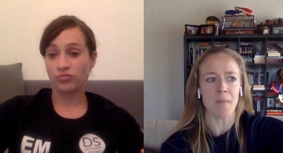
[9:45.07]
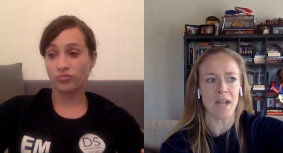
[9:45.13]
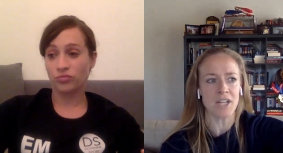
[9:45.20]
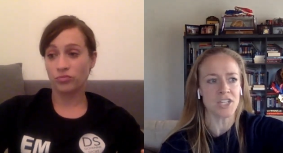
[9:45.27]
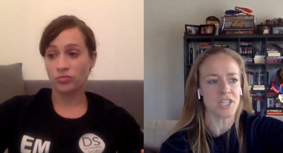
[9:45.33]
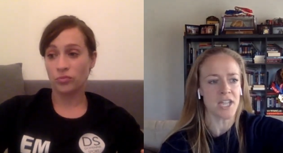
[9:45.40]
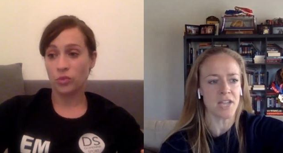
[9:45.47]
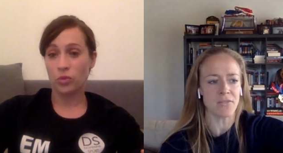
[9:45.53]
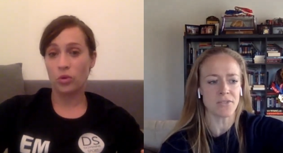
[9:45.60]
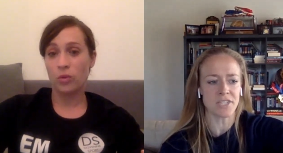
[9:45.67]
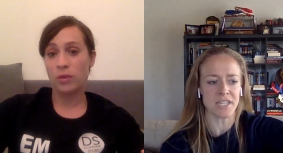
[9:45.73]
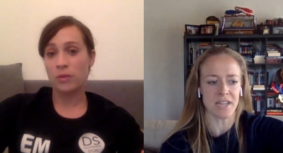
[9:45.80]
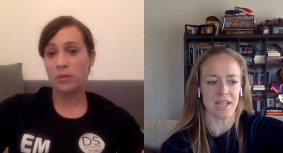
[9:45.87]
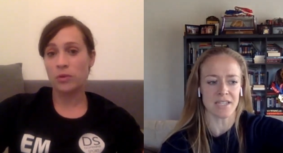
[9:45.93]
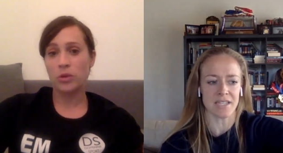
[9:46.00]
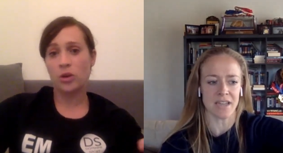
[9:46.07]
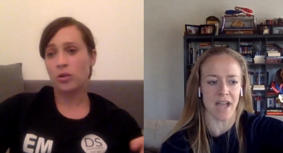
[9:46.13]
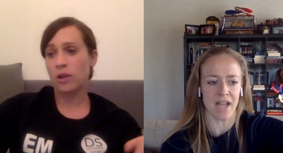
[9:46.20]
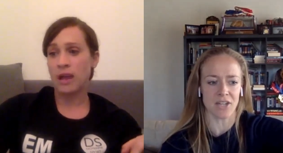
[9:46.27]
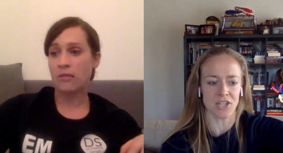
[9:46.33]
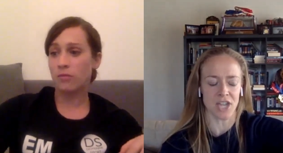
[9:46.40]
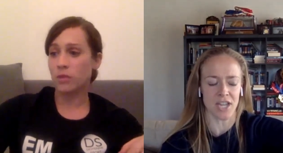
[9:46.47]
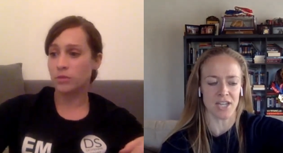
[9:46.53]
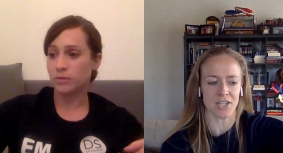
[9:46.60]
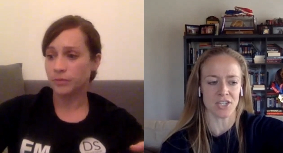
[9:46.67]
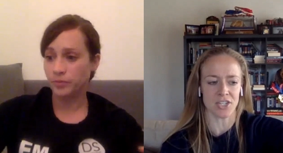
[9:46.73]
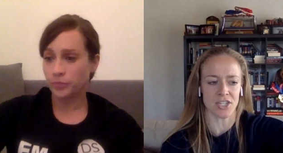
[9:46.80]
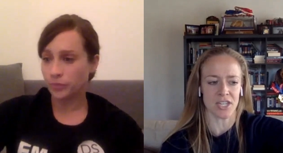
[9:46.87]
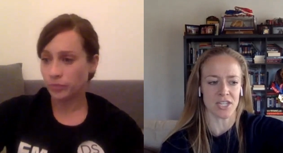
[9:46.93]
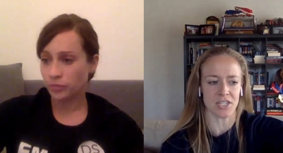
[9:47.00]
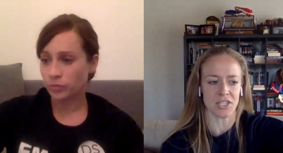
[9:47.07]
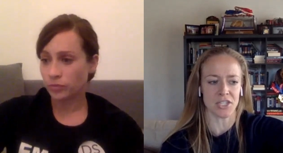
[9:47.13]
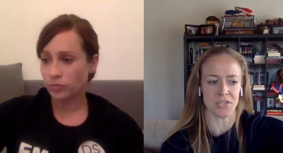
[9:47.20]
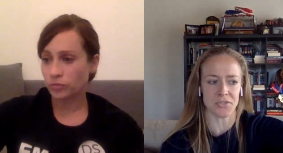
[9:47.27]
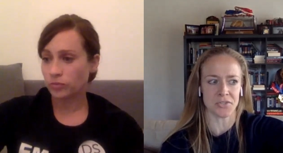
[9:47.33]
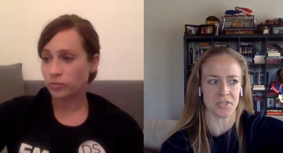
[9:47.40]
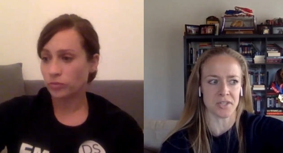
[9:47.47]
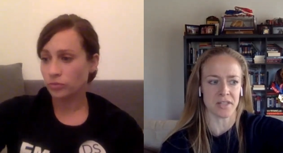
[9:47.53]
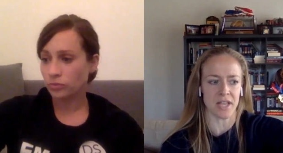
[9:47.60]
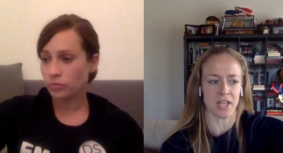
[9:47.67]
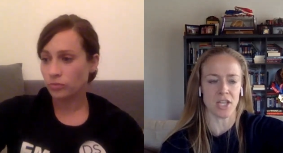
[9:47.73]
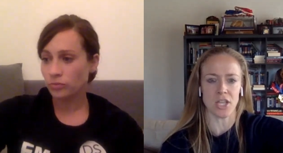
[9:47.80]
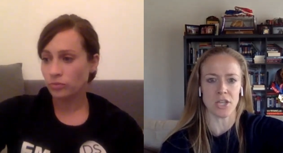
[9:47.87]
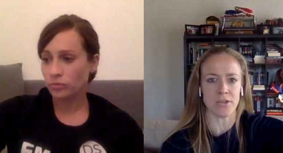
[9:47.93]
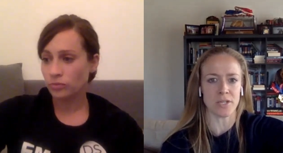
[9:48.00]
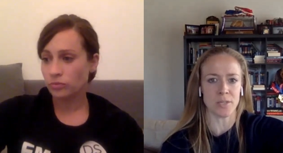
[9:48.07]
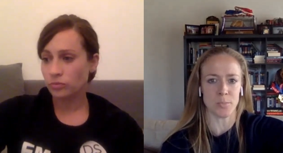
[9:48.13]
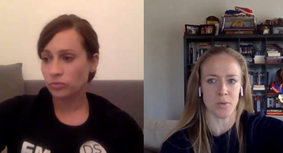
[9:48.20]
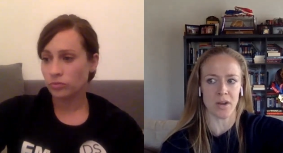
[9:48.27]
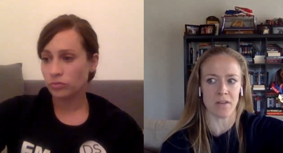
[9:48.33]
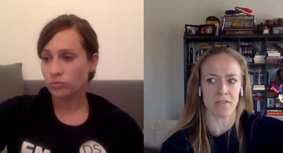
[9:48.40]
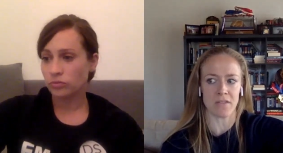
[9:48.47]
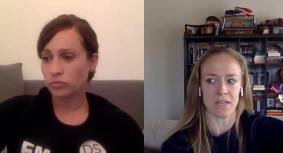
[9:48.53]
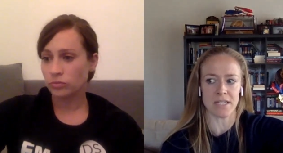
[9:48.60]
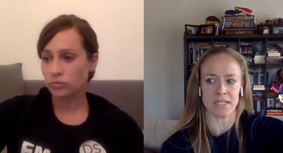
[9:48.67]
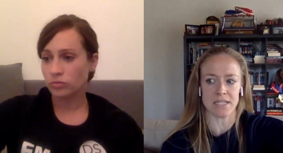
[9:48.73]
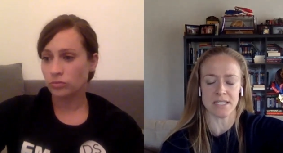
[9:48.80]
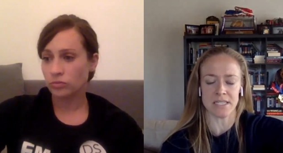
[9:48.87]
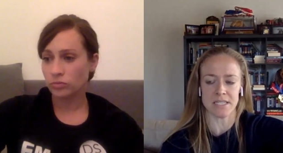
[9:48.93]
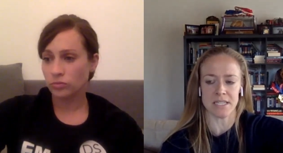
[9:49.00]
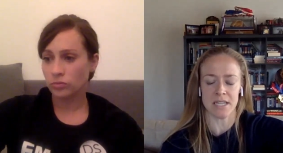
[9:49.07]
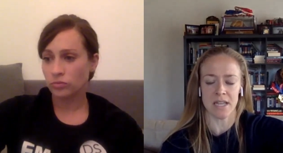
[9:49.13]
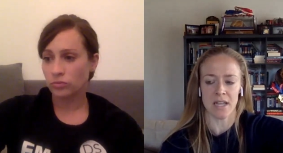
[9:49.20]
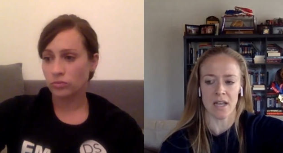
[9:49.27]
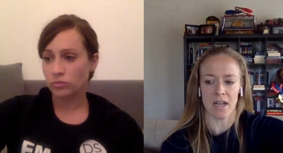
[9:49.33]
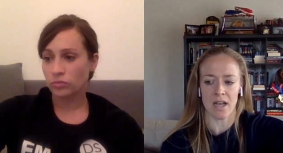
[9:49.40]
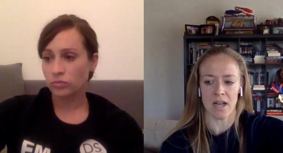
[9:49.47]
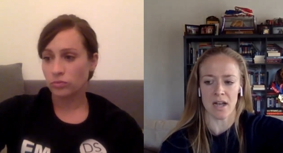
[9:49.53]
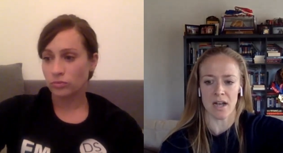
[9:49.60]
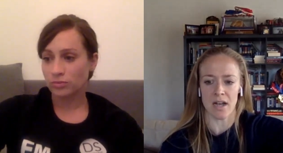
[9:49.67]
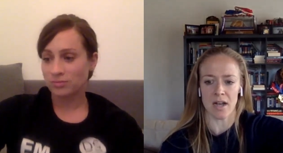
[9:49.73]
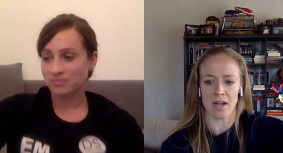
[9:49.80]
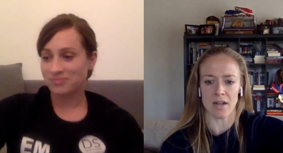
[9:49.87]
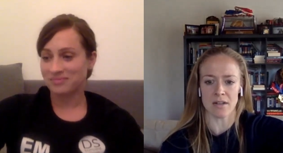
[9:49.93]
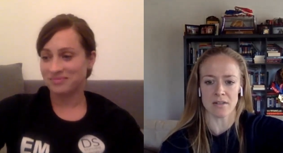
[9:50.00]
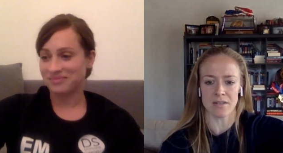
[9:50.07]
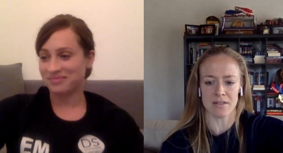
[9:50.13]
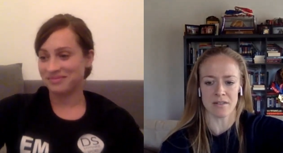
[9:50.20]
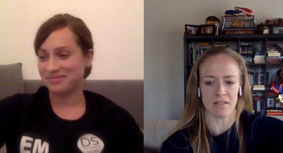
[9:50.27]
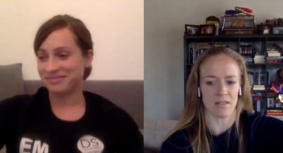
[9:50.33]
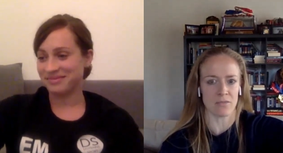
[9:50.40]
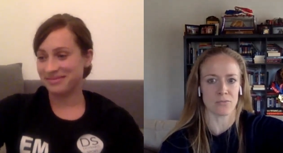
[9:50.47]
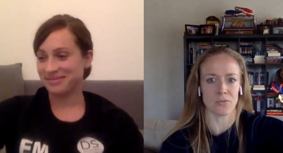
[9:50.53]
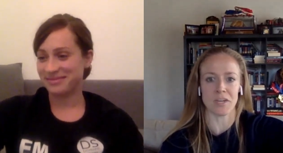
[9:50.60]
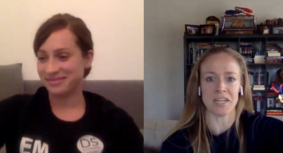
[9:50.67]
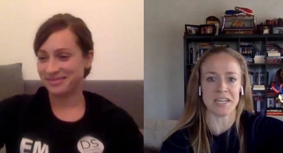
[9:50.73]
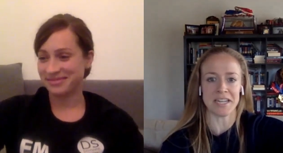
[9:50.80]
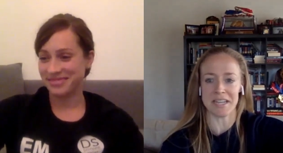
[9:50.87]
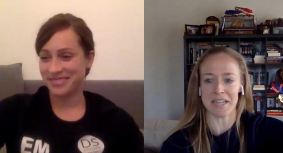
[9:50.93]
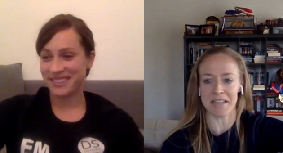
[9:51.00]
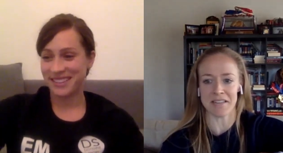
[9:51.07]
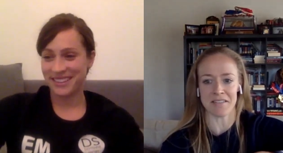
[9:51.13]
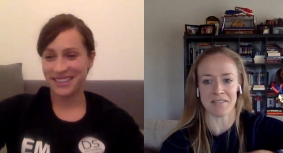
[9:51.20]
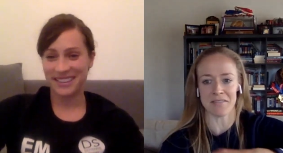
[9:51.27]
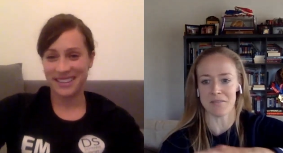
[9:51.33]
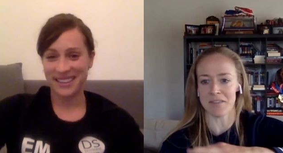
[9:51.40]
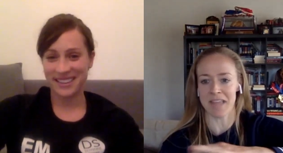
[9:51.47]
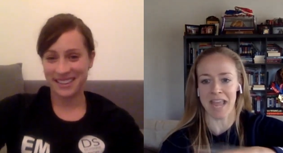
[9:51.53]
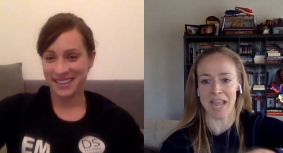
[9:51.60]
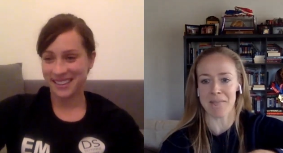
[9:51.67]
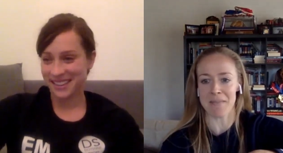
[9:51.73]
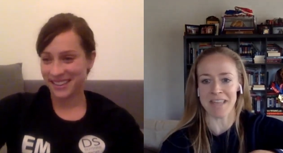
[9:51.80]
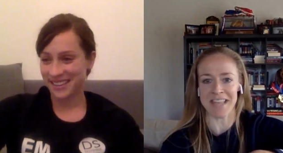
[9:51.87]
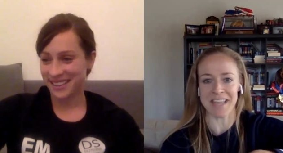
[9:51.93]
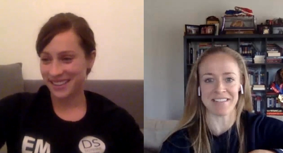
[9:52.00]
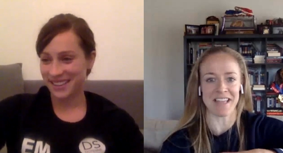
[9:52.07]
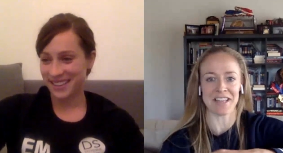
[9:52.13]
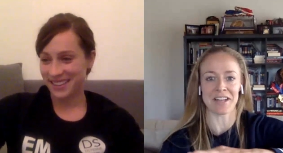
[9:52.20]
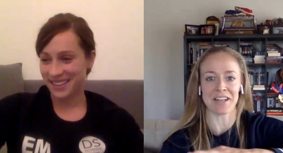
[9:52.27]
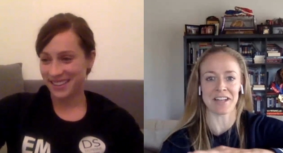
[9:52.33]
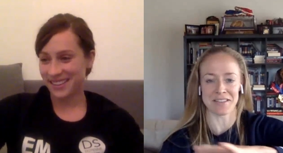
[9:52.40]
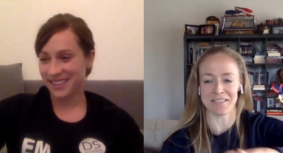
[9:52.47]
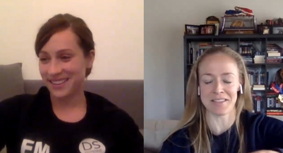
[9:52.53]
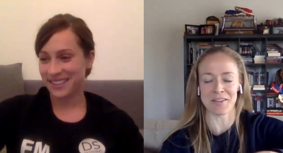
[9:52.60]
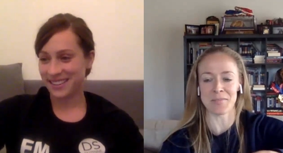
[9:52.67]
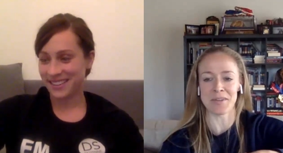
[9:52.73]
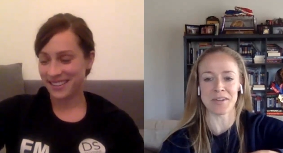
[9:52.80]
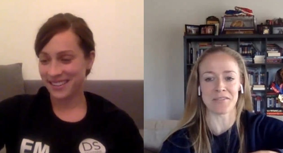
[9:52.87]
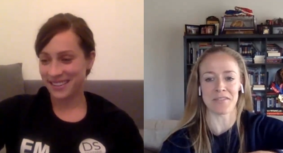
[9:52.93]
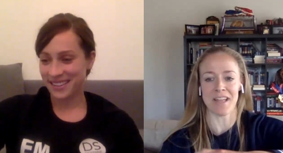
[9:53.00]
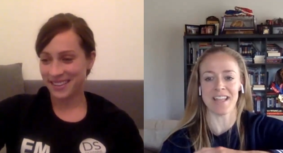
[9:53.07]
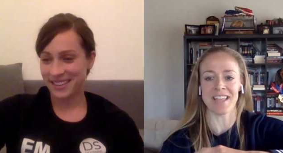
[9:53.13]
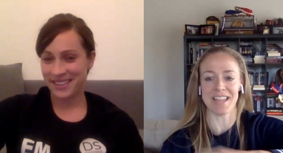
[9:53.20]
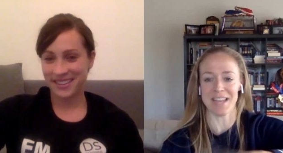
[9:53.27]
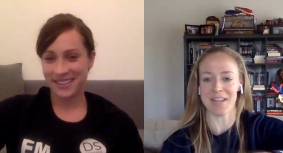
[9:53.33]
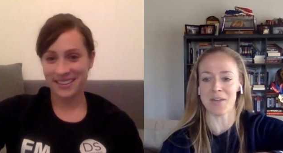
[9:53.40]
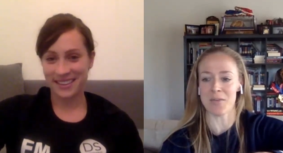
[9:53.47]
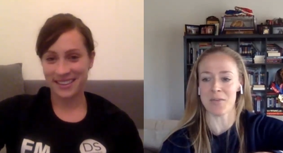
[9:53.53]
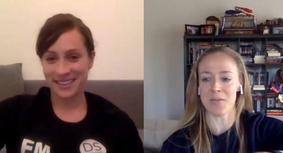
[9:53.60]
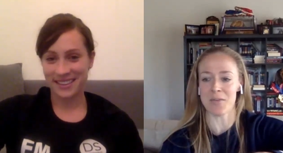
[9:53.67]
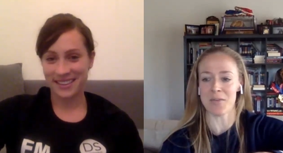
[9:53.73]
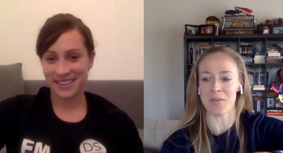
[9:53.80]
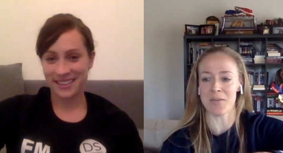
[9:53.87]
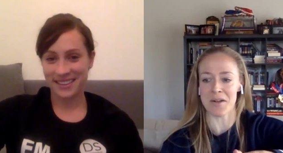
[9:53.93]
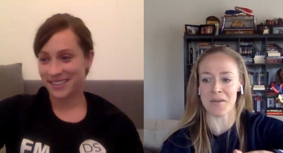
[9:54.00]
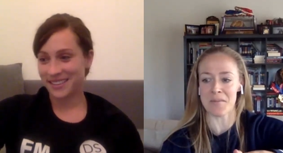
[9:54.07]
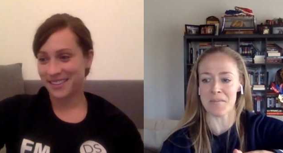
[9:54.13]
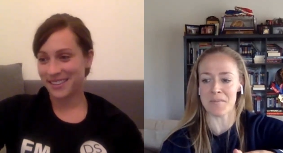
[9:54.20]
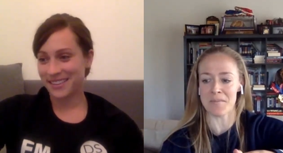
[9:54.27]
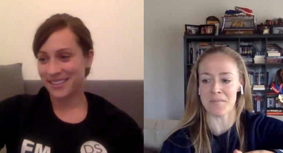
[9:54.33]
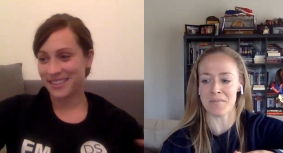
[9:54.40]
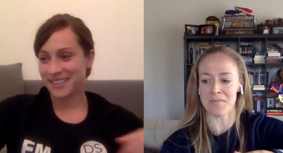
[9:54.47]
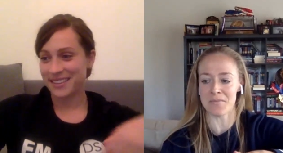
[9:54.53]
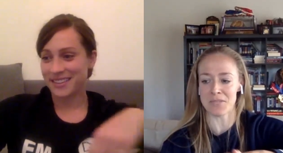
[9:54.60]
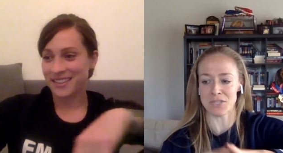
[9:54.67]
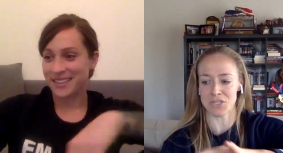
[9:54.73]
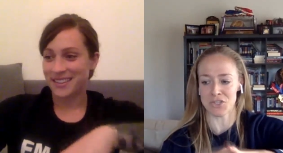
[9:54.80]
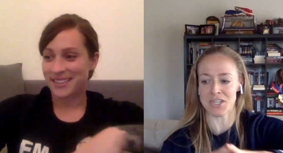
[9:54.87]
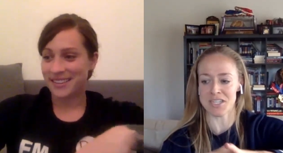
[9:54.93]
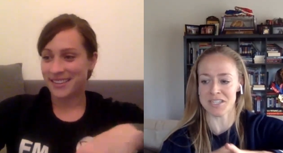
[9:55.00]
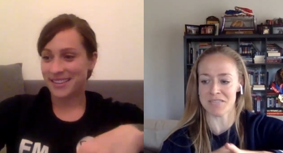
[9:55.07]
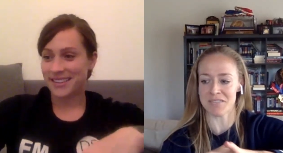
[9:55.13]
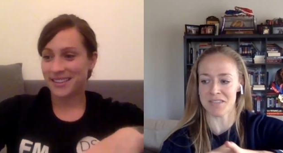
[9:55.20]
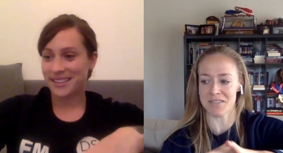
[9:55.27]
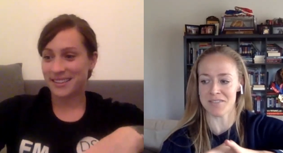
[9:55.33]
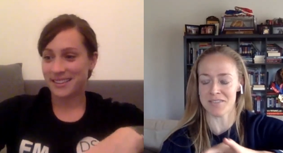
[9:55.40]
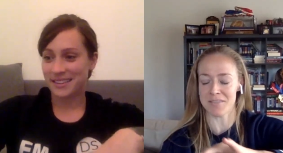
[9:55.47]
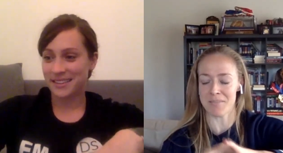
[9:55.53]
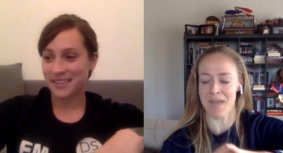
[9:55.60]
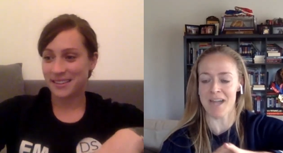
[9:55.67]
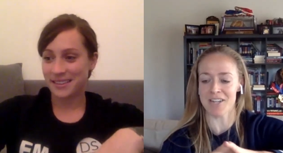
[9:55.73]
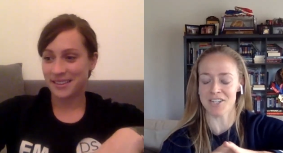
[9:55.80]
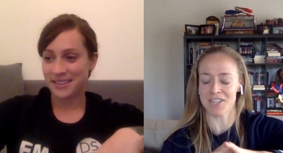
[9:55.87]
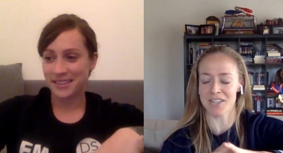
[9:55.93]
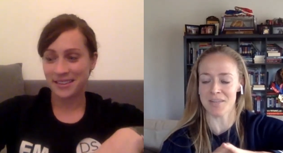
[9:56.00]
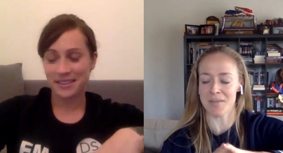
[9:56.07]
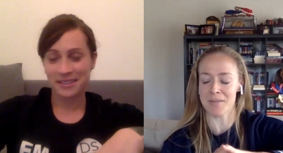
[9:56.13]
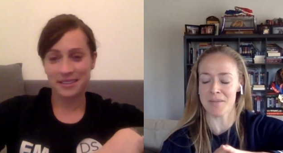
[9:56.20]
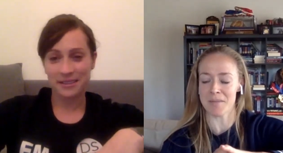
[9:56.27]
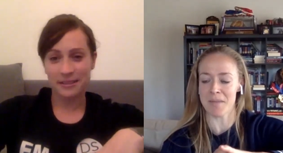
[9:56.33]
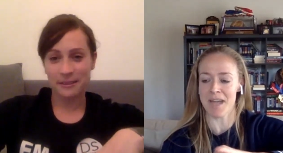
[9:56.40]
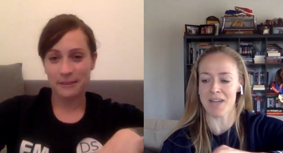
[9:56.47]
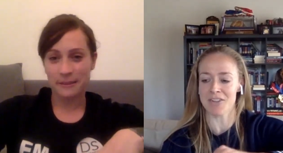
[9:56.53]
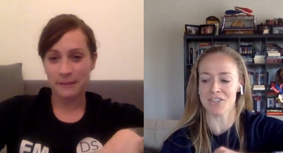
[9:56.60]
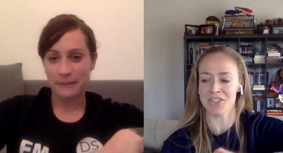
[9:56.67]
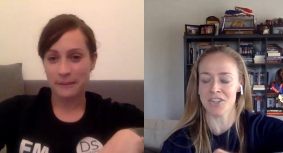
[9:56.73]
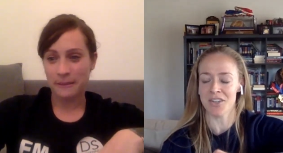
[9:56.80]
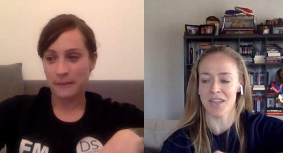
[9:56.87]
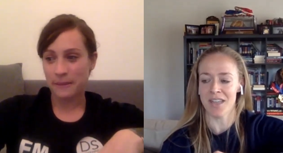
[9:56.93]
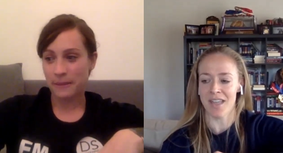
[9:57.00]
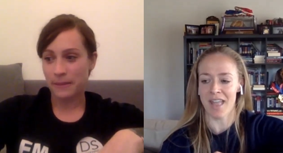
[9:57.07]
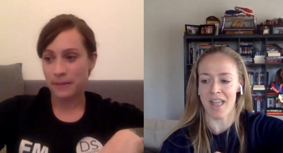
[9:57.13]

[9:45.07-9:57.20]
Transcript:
Speaker 1: Match day routine has not changed. It's usually like huge breakfast, uh, reading, gaming, like a little bit of like getting away from the stress of the the match, the upcoming match